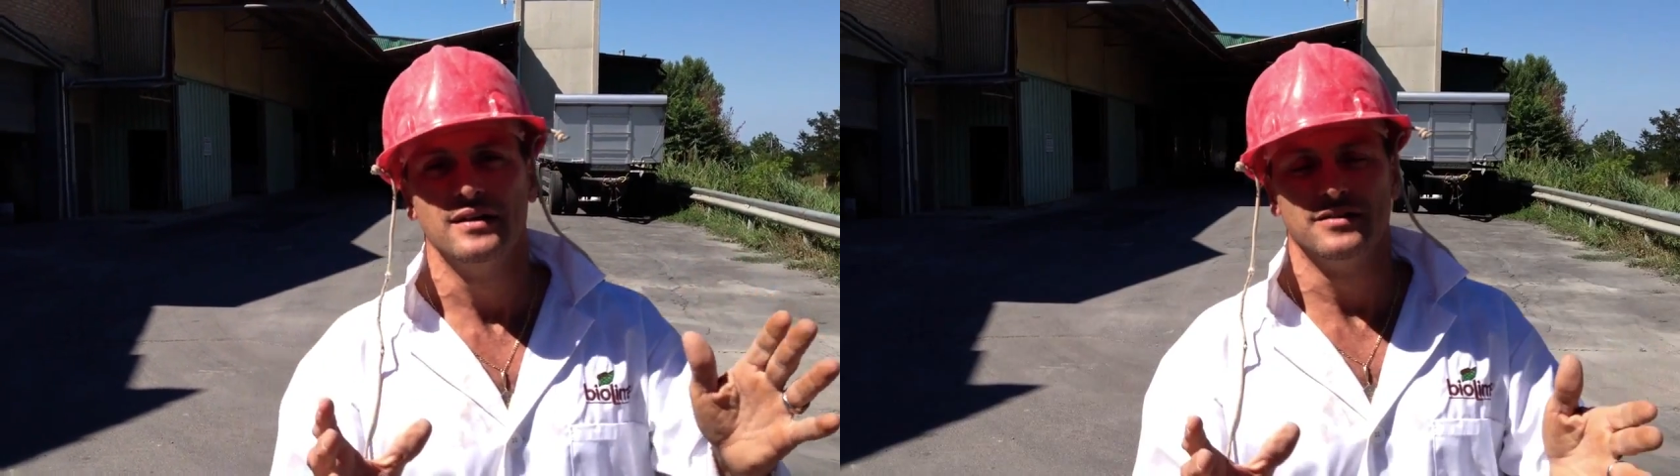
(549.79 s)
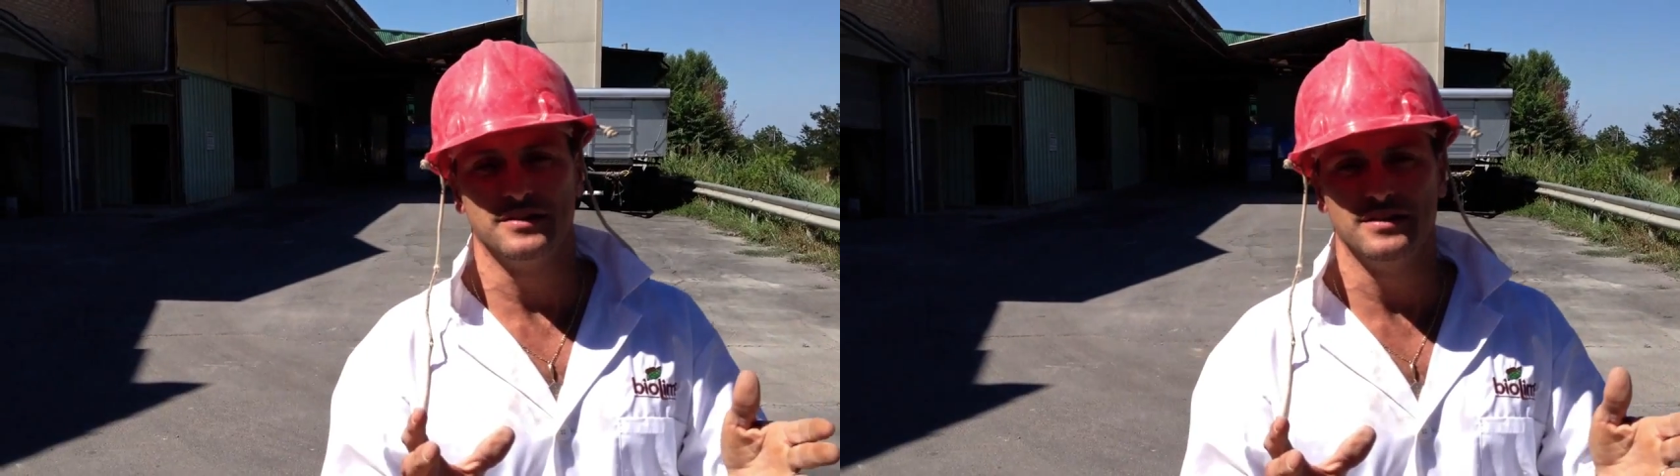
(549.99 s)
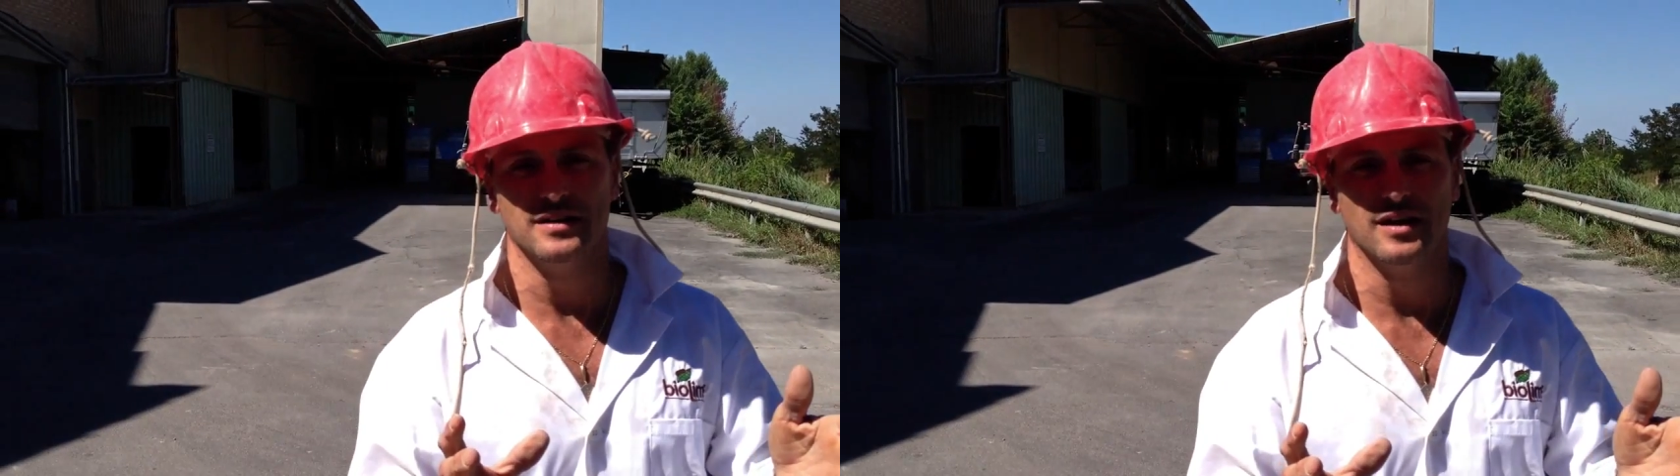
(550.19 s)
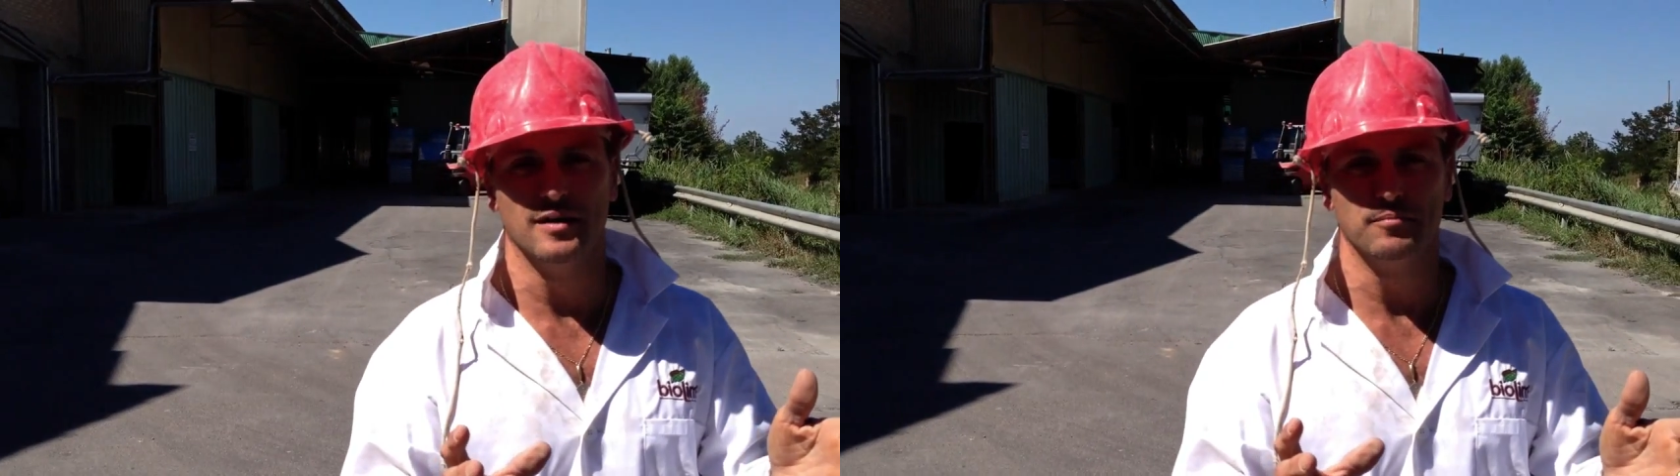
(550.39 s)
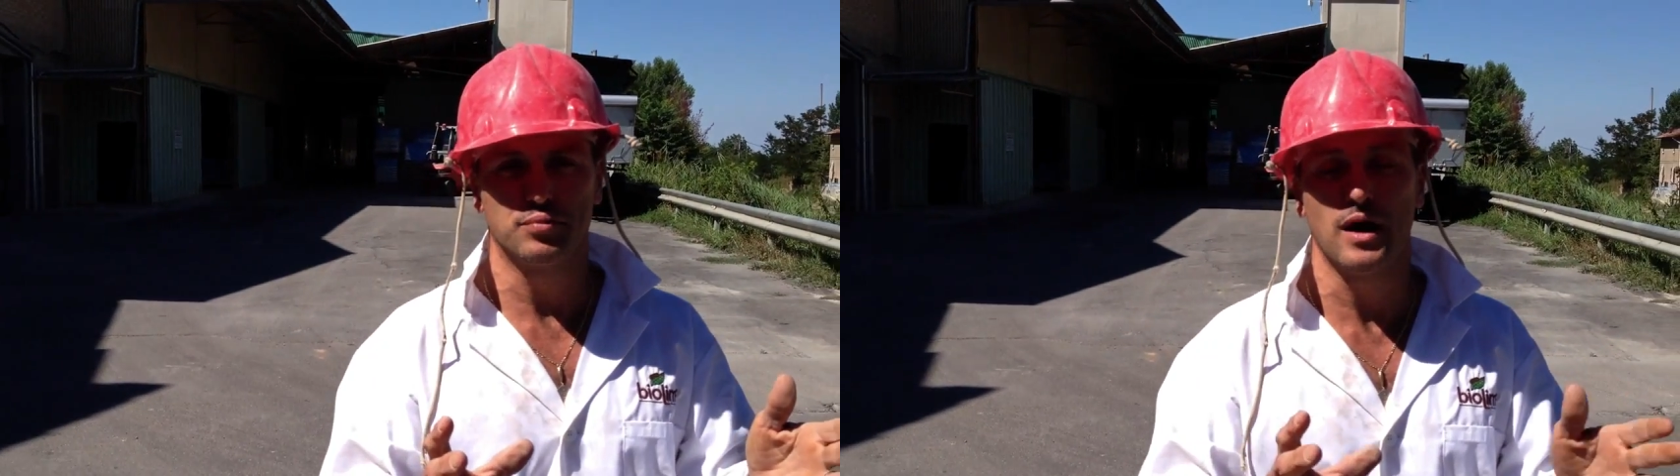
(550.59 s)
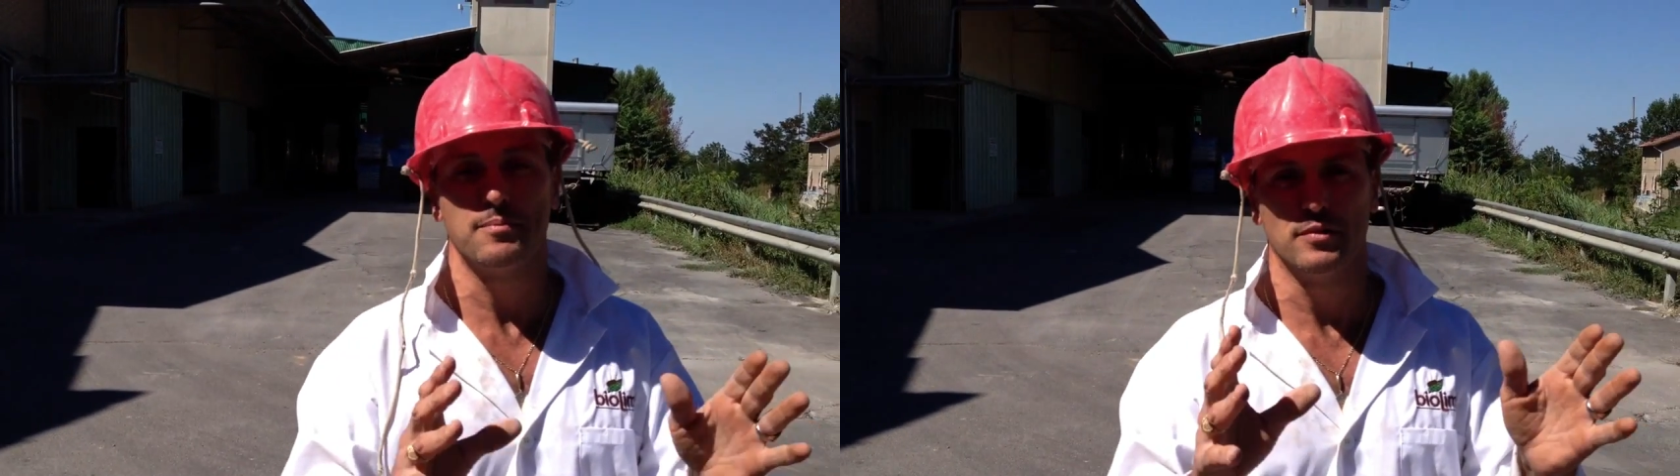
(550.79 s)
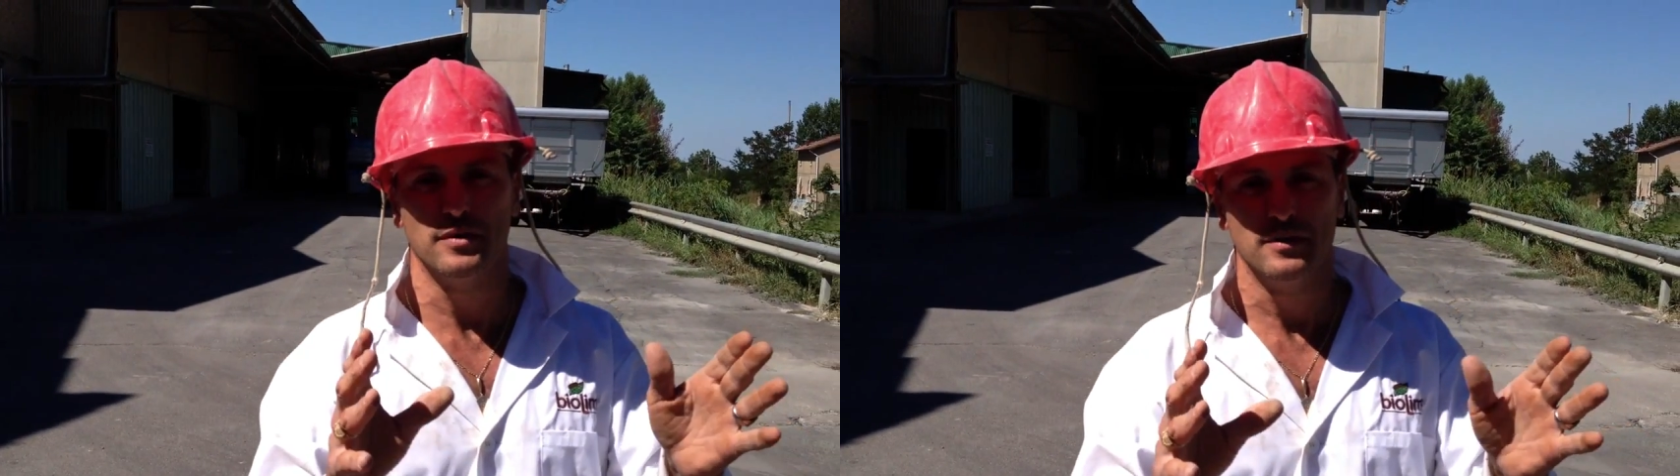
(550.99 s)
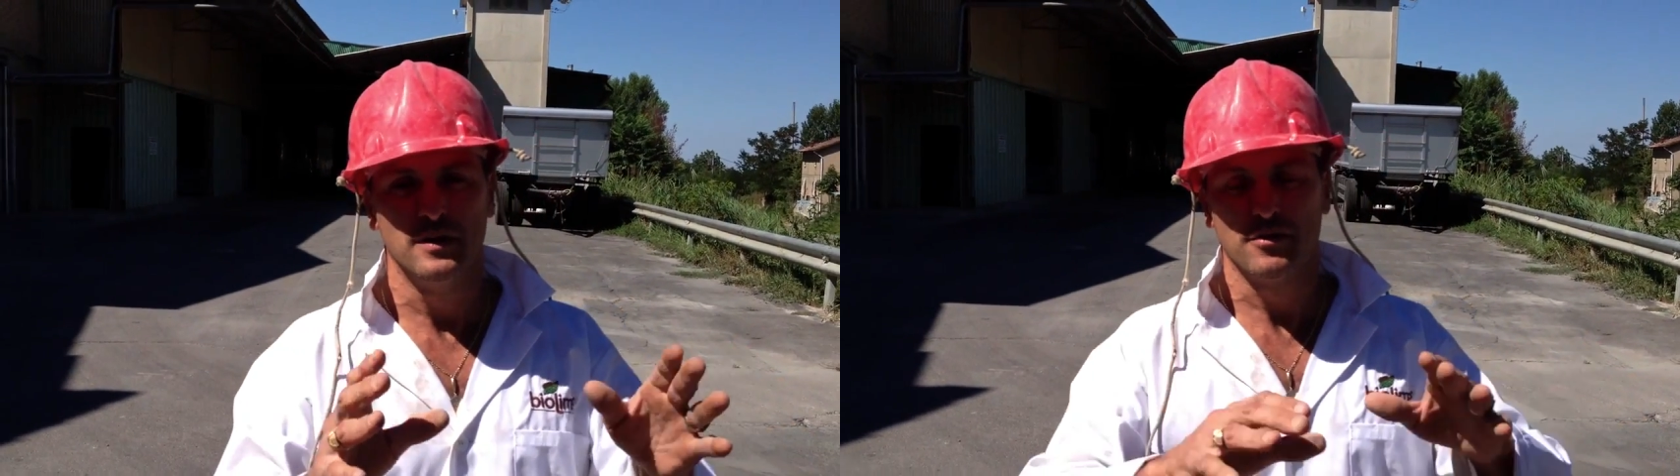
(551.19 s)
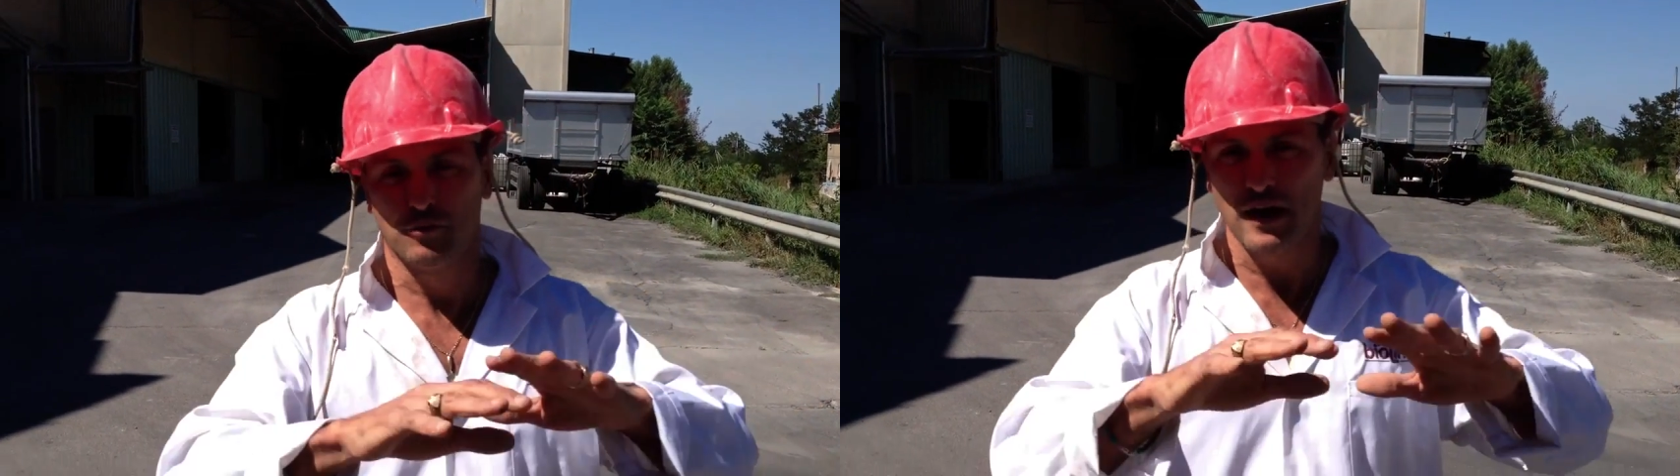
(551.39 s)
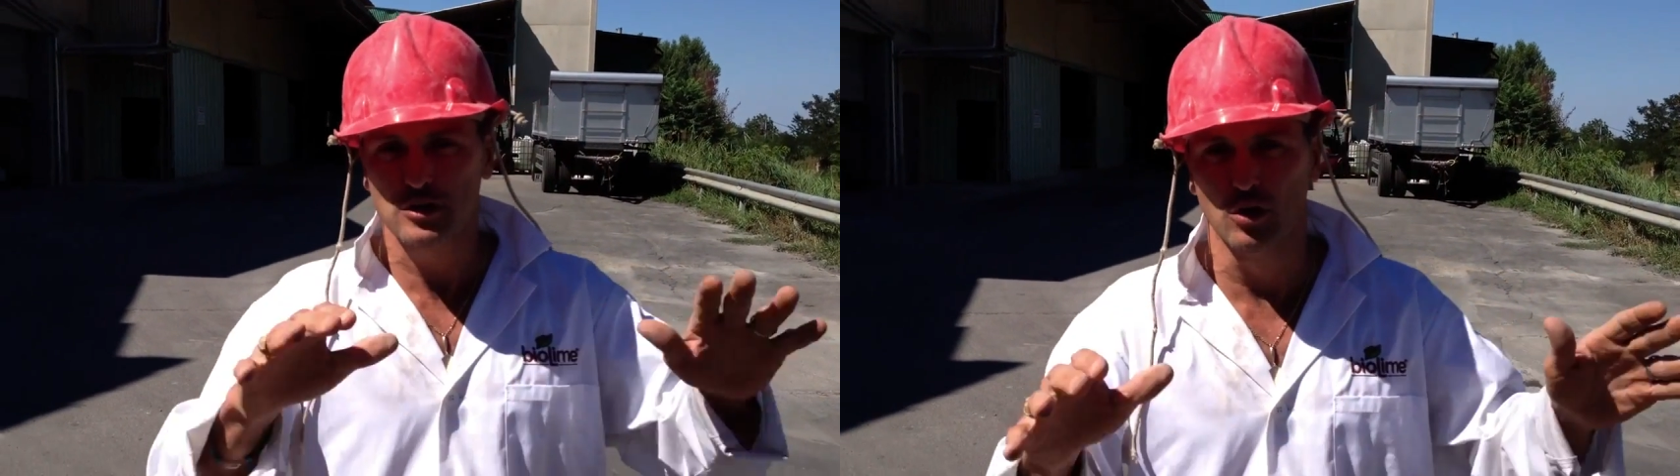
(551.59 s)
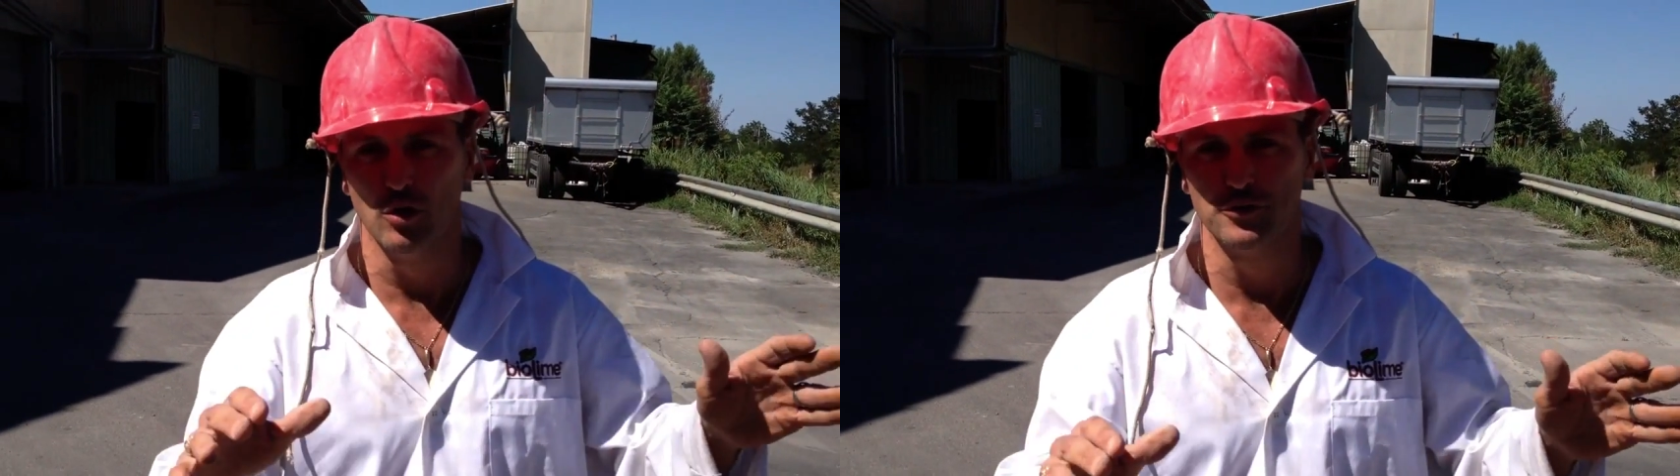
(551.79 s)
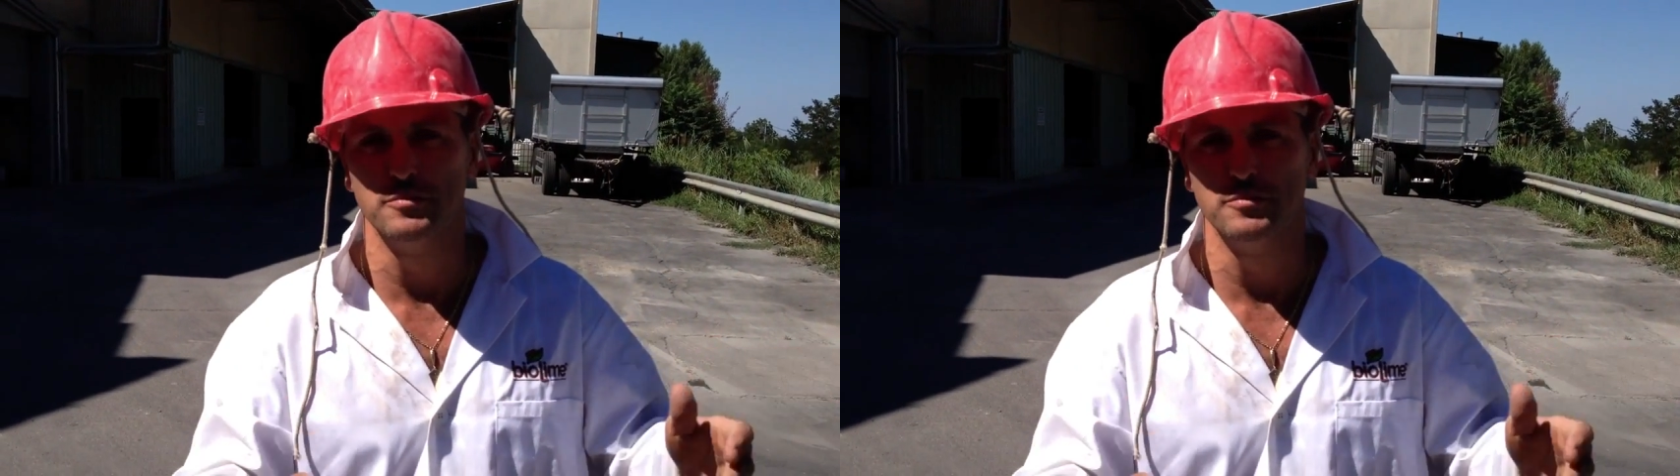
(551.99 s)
the proper threshold to